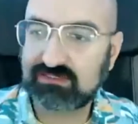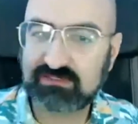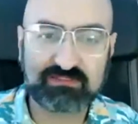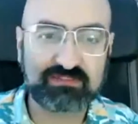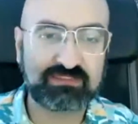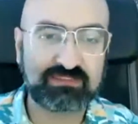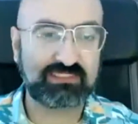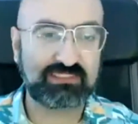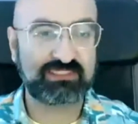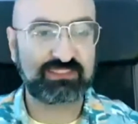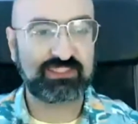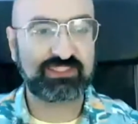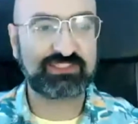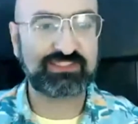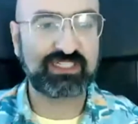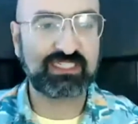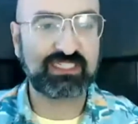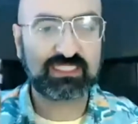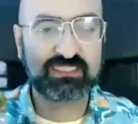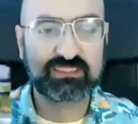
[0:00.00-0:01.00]
Just got a
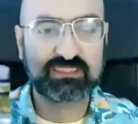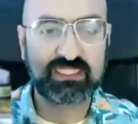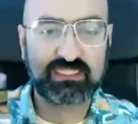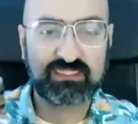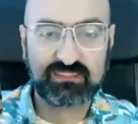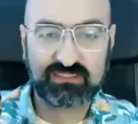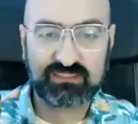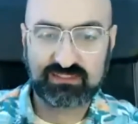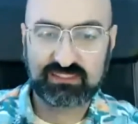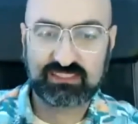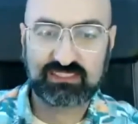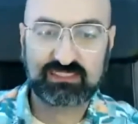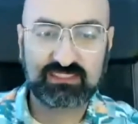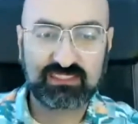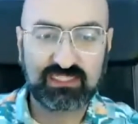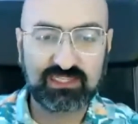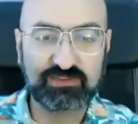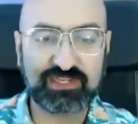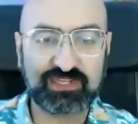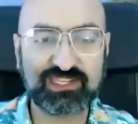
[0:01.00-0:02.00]
drink instead.
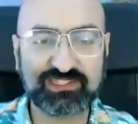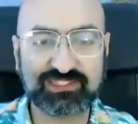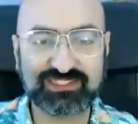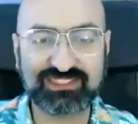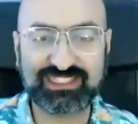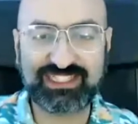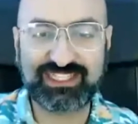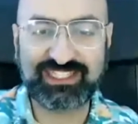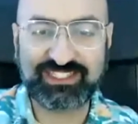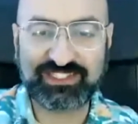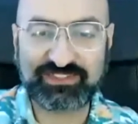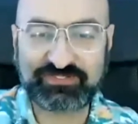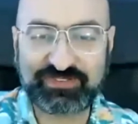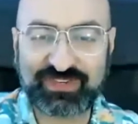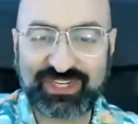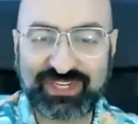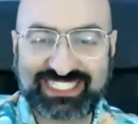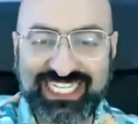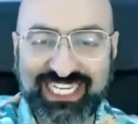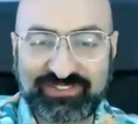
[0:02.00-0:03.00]
Oh no, you
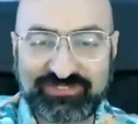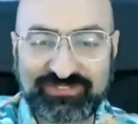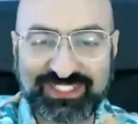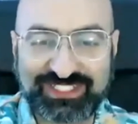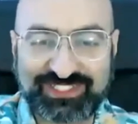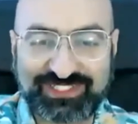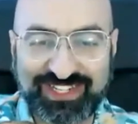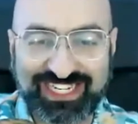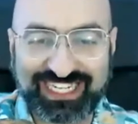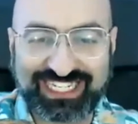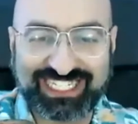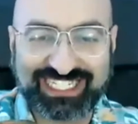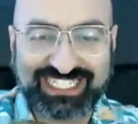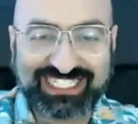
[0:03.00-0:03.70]
blocked out my drink.